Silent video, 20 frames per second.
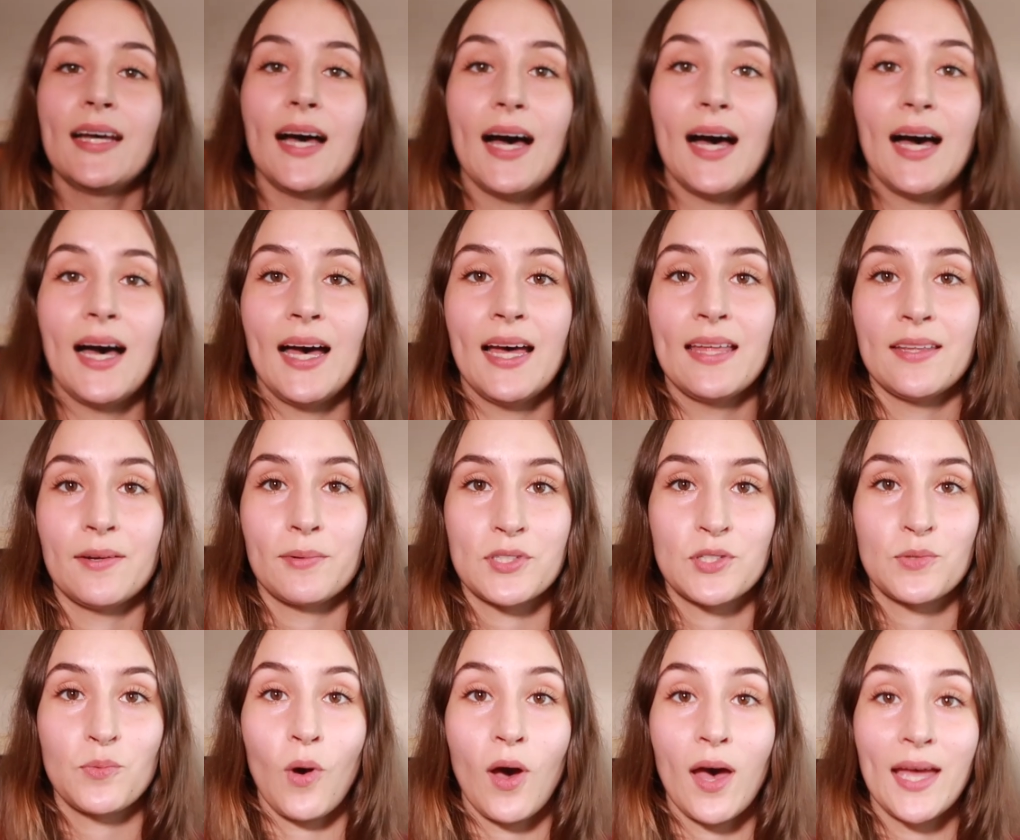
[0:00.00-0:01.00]
There
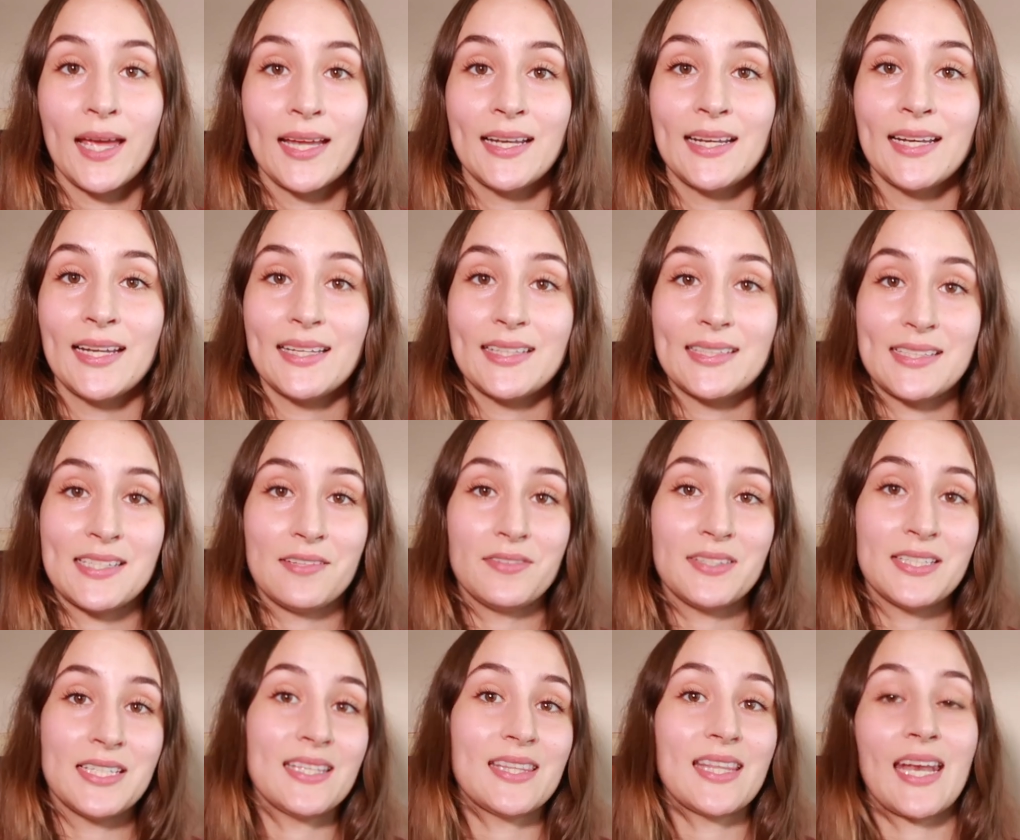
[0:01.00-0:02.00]
was one
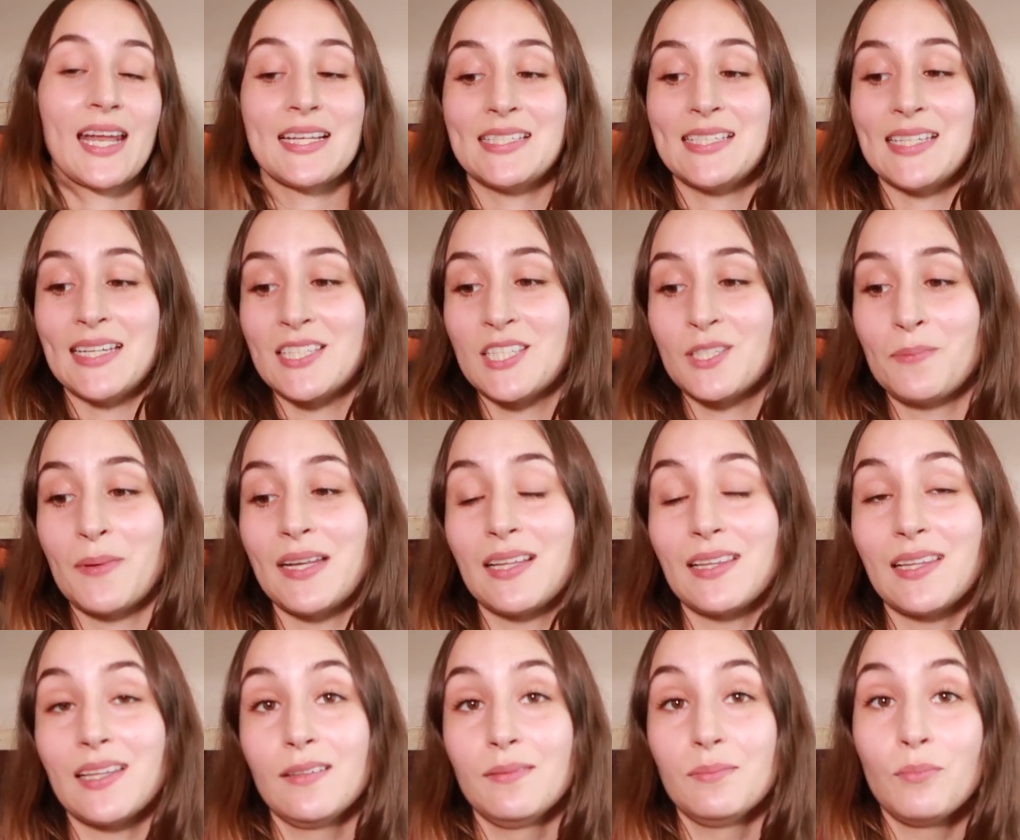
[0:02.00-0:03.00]
DVD that I did spend a
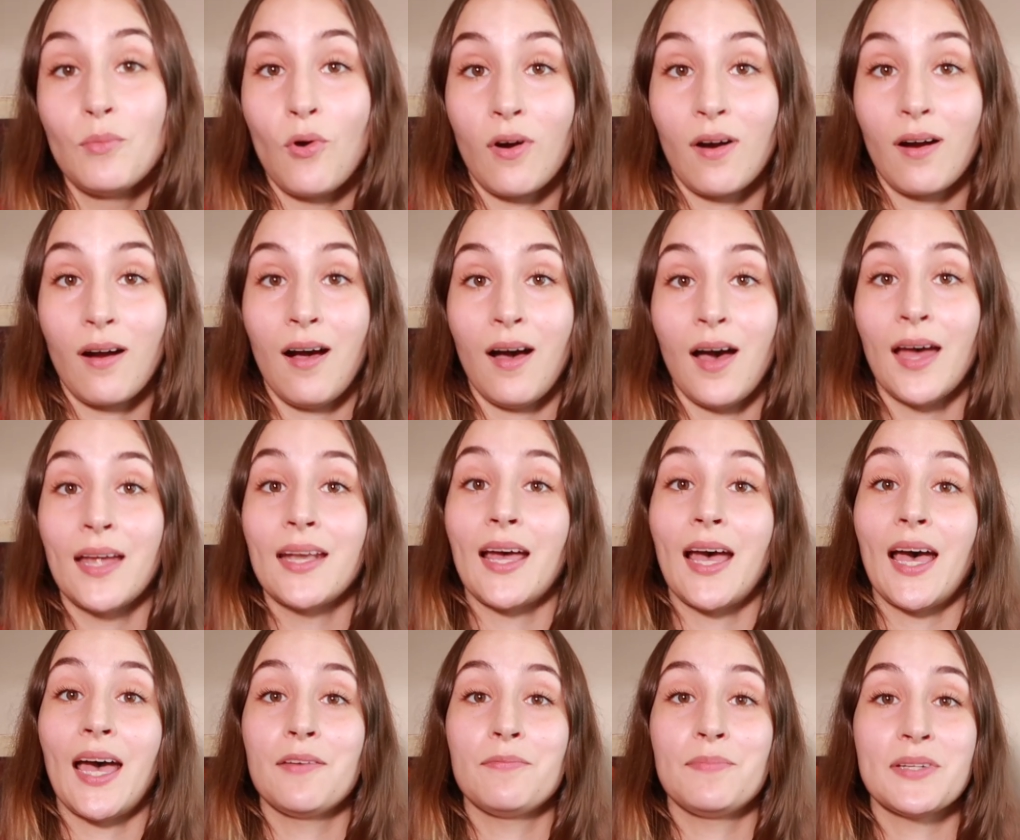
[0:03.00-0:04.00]
little more on.
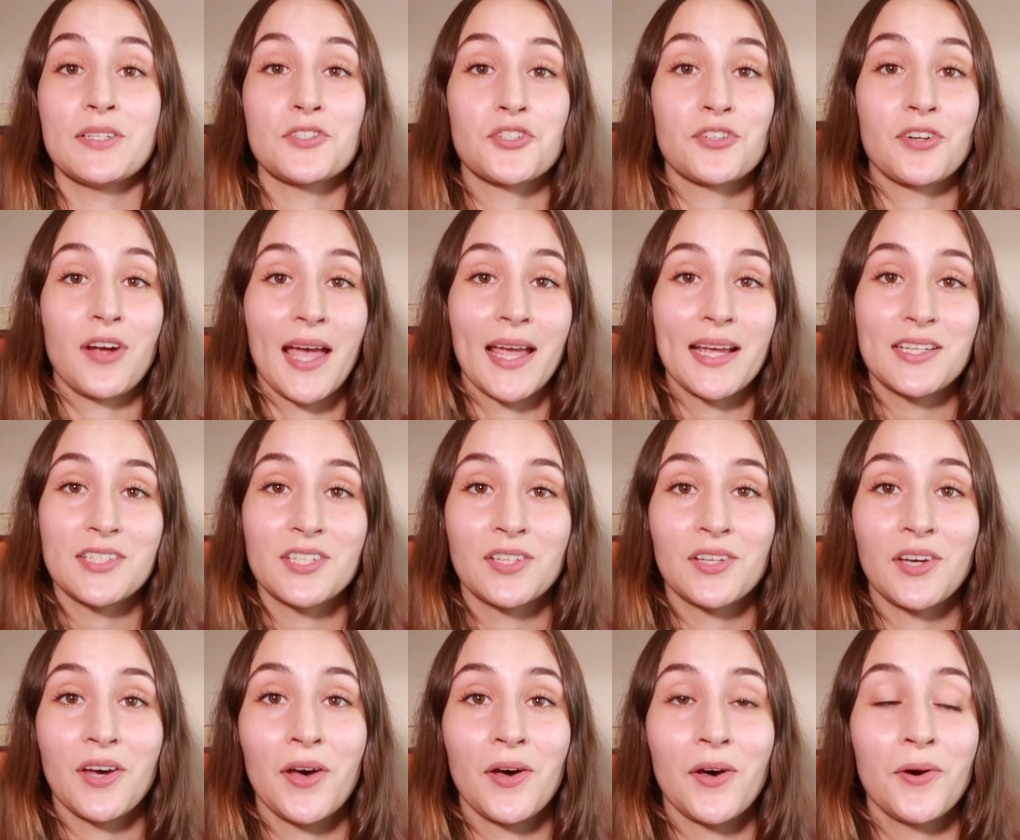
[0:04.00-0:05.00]
I've been trying to
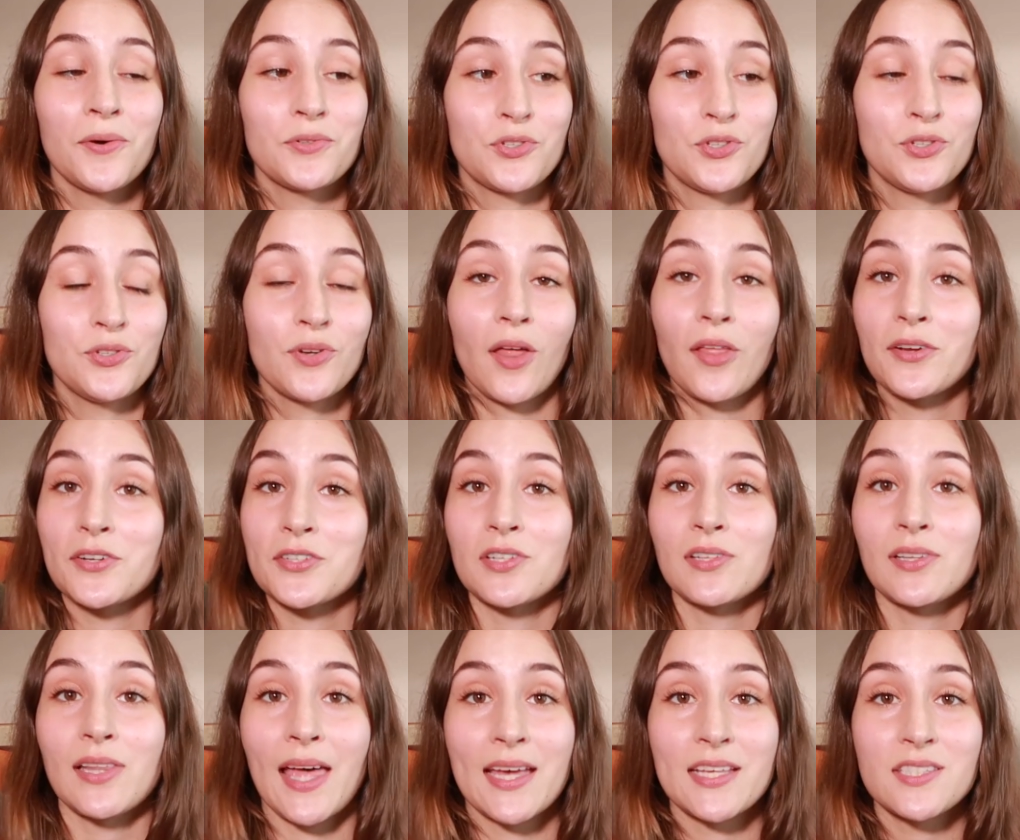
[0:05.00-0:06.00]
go $2 or
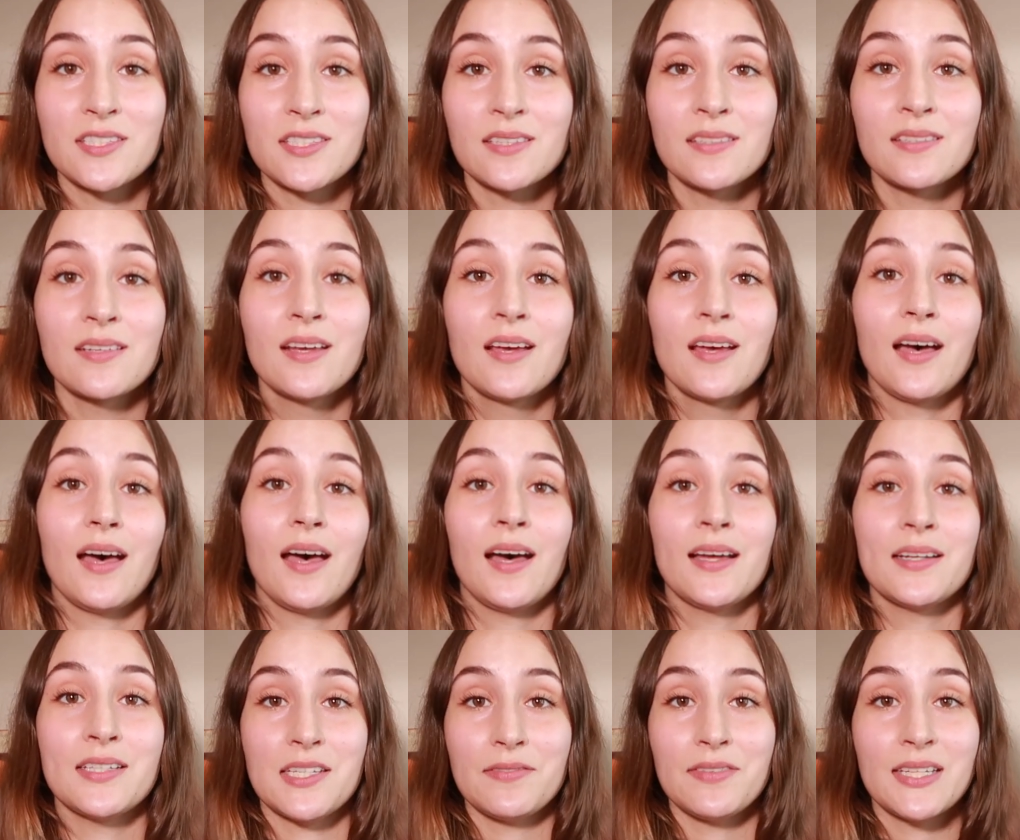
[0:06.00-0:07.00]
less
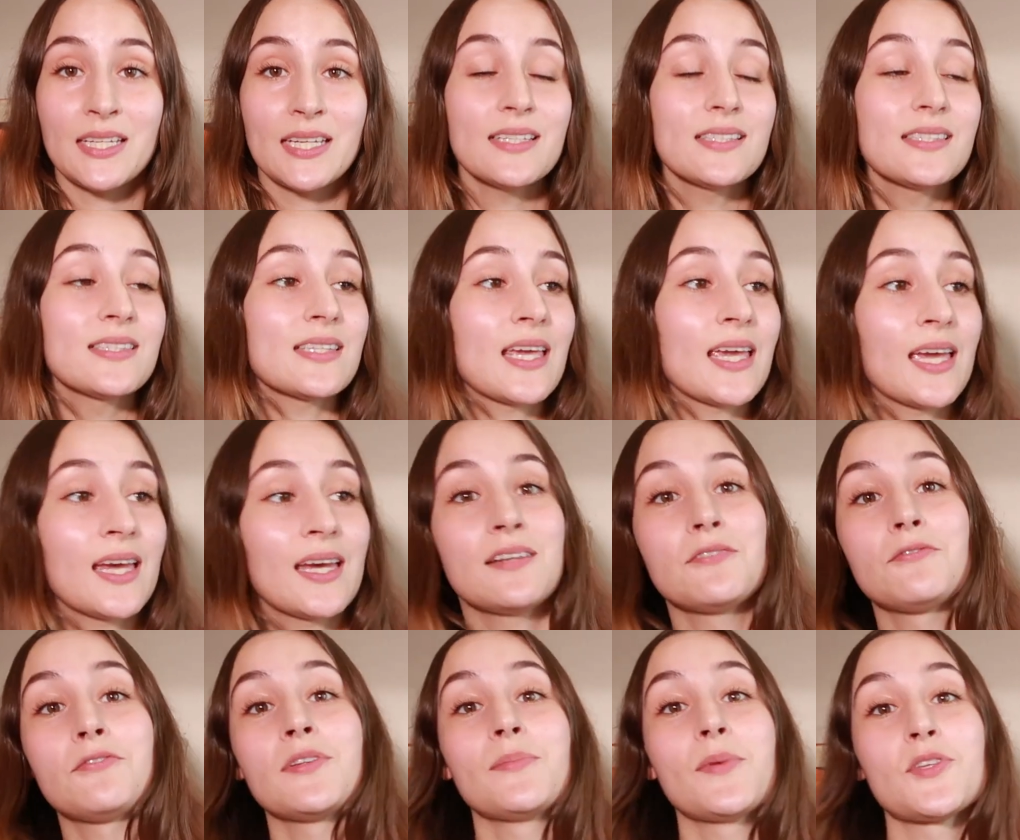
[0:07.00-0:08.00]
on DVDs, and
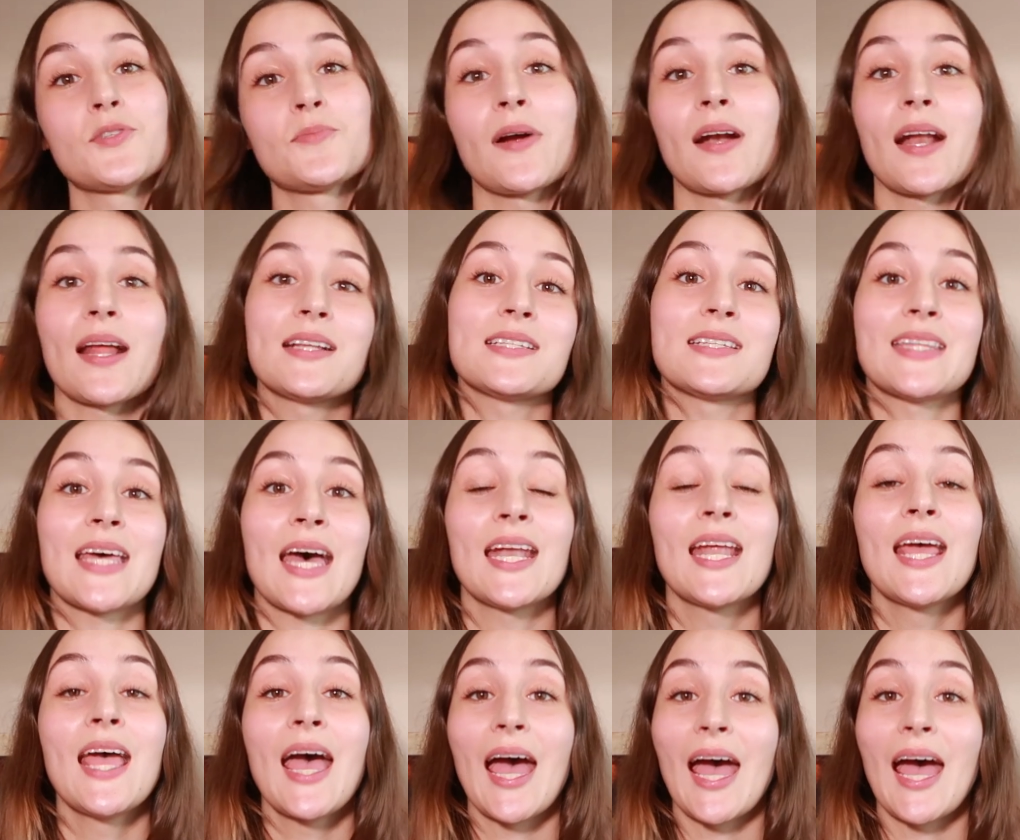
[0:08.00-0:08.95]
for the most part I did that.